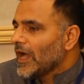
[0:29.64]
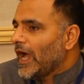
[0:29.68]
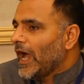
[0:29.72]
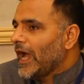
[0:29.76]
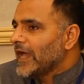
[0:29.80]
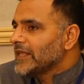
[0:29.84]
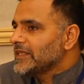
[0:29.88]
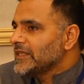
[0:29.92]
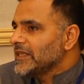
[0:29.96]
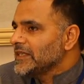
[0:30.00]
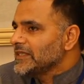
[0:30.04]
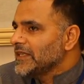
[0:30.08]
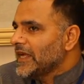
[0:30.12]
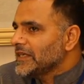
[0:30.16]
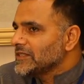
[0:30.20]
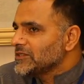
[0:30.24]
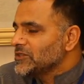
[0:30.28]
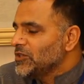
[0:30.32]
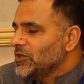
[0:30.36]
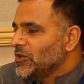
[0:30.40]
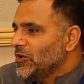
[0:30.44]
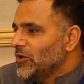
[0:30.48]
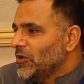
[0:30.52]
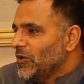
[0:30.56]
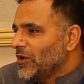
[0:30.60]
I think that,
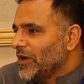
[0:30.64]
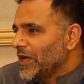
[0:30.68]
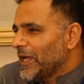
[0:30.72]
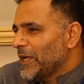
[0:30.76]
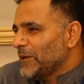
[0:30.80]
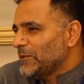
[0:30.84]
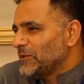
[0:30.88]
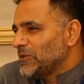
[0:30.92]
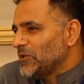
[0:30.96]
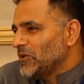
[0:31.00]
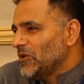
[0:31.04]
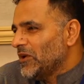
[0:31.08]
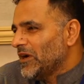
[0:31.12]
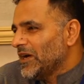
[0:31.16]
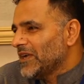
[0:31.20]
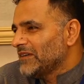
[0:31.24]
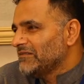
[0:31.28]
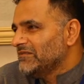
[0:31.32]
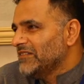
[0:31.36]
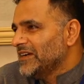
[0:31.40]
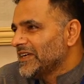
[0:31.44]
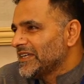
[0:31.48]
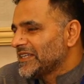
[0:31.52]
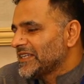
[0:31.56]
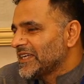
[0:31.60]
if you are
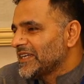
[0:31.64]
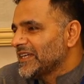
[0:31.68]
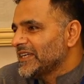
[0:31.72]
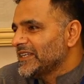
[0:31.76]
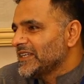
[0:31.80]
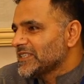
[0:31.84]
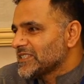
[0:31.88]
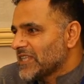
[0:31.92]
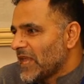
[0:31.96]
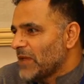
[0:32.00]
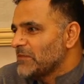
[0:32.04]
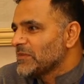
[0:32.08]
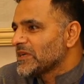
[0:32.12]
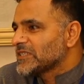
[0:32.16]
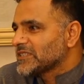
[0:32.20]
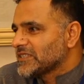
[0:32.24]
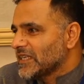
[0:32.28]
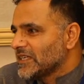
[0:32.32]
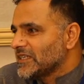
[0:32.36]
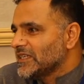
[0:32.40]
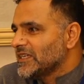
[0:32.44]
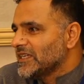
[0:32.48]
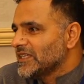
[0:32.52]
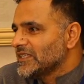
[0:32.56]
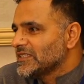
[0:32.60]
working in Islamic
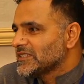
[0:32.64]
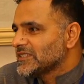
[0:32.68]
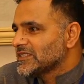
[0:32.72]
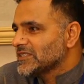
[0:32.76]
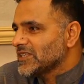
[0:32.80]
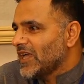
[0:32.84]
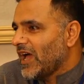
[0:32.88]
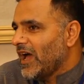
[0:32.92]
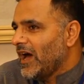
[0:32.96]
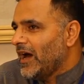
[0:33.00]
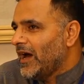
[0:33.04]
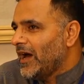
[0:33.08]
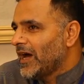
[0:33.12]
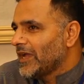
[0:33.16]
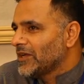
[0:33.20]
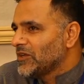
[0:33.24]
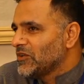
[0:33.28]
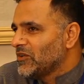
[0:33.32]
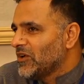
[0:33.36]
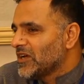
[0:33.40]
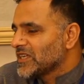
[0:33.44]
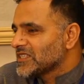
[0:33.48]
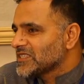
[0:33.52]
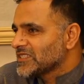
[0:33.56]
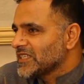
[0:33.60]
studies or
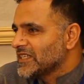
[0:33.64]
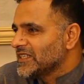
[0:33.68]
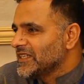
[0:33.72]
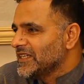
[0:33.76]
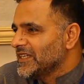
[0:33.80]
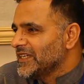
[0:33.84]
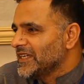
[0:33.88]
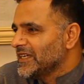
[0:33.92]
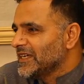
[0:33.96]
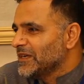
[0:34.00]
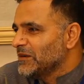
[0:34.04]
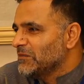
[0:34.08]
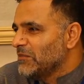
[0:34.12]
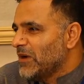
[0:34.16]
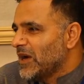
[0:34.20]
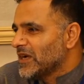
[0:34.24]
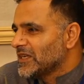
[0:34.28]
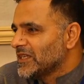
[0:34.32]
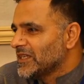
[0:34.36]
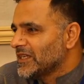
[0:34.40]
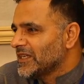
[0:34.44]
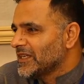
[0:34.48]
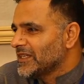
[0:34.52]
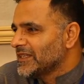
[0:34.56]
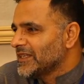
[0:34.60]
you are studying
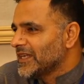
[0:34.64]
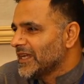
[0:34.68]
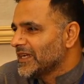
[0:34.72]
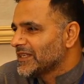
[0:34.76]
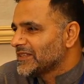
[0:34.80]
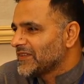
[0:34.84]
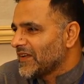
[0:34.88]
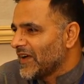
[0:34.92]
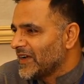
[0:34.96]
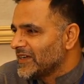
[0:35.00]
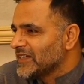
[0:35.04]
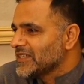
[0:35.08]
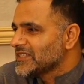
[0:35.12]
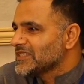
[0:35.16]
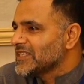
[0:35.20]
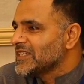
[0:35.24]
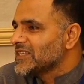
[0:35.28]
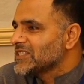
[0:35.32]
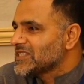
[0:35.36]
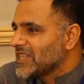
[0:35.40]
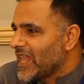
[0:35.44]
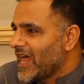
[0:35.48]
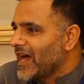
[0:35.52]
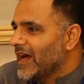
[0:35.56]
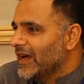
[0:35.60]
modern trends in
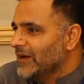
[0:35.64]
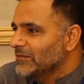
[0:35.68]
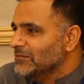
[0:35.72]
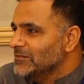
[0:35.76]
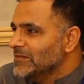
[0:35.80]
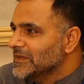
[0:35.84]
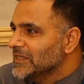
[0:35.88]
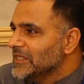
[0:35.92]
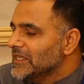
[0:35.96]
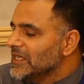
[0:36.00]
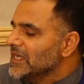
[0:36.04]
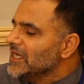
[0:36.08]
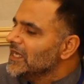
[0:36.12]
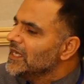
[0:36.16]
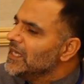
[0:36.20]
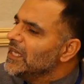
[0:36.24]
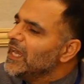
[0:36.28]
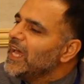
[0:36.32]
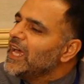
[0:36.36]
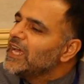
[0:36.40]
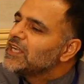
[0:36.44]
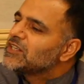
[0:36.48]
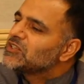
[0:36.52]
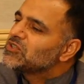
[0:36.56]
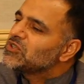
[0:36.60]
Islam,
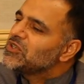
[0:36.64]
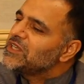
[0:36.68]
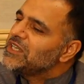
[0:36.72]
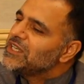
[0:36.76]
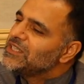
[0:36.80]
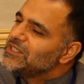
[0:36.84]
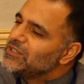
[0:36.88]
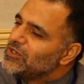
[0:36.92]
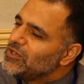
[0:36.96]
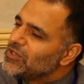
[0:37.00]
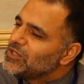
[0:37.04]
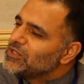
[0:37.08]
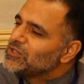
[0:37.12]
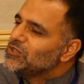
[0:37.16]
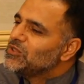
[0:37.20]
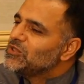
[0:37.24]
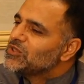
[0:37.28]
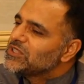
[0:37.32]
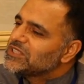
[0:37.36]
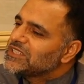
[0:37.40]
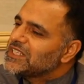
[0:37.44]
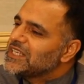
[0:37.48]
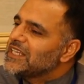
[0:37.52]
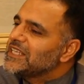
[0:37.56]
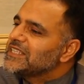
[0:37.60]
to ignore
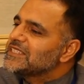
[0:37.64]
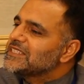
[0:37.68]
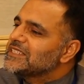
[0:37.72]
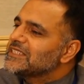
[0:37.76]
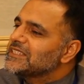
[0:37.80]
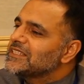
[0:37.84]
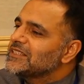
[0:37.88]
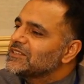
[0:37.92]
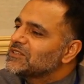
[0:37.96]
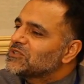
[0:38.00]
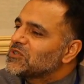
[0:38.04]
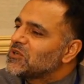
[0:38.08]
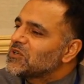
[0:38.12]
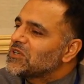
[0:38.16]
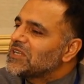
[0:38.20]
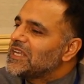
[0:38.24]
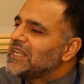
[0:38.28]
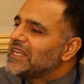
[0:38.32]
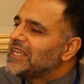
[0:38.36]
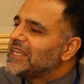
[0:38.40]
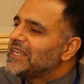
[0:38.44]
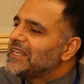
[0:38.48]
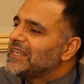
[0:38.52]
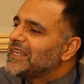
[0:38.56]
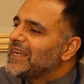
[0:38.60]
Nursi is
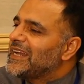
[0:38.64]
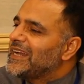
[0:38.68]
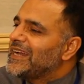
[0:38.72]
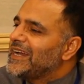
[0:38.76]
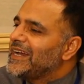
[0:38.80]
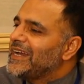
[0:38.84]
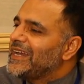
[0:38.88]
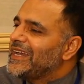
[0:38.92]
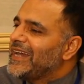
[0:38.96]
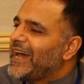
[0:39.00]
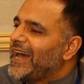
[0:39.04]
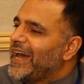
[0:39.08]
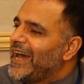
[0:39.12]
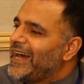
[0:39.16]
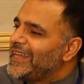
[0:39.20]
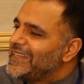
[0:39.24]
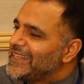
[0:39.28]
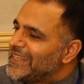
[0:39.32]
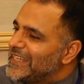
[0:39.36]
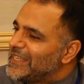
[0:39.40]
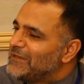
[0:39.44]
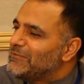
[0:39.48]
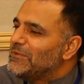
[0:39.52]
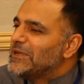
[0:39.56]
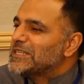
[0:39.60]
totally
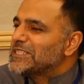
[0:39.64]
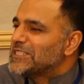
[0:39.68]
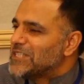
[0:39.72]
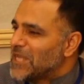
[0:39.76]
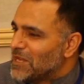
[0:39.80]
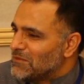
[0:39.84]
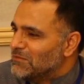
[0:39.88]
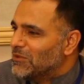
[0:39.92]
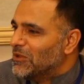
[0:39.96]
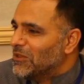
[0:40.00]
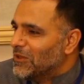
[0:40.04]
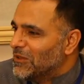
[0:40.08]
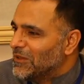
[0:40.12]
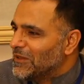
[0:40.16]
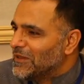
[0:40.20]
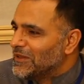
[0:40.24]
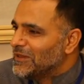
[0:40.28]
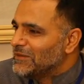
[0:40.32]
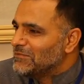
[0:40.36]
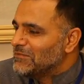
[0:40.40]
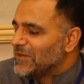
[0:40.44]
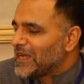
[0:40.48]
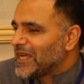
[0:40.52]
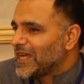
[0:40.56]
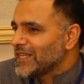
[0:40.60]
unimaginable
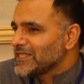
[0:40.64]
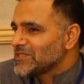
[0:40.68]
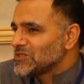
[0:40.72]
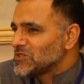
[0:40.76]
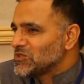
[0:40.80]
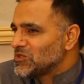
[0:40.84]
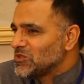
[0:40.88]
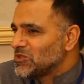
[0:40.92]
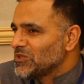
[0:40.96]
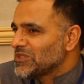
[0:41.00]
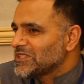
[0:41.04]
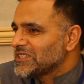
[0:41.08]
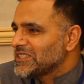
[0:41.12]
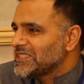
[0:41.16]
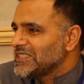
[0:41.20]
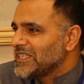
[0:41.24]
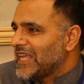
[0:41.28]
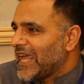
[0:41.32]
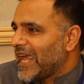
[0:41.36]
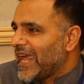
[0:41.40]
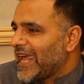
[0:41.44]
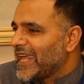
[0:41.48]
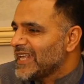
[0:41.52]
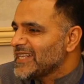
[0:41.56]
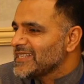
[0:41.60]
because Nursi
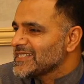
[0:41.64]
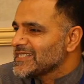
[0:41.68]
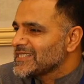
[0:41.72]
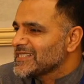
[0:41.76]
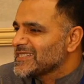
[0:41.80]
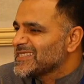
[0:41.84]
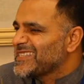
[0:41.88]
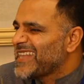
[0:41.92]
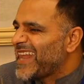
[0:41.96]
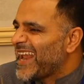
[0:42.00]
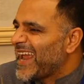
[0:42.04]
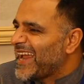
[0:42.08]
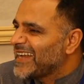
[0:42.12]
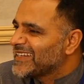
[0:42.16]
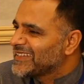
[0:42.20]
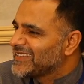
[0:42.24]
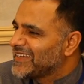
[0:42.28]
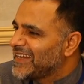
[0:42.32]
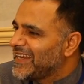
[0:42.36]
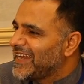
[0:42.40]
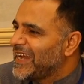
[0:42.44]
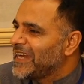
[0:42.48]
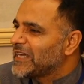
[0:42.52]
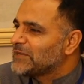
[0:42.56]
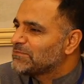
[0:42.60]
has that
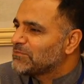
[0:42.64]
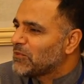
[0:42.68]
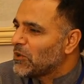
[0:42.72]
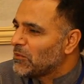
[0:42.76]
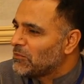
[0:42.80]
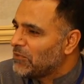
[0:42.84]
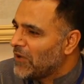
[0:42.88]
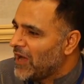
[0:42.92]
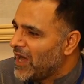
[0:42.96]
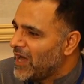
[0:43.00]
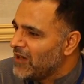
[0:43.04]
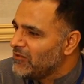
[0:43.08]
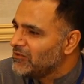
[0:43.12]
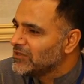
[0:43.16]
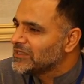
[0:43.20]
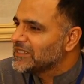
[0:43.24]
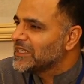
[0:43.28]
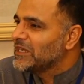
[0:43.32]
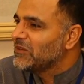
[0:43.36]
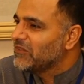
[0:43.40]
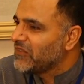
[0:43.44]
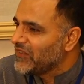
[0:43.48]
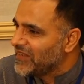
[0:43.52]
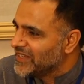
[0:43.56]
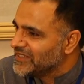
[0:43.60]
great, profound
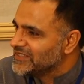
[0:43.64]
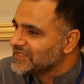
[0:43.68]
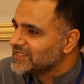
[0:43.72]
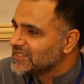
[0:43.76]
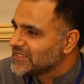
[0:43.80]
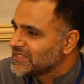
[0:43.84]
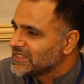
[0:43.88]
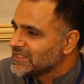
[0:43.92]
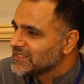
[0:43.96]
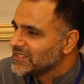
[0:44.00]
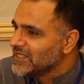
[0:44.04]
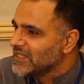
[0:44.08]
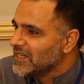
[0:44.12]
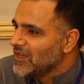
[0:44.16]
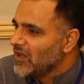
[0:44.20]
influence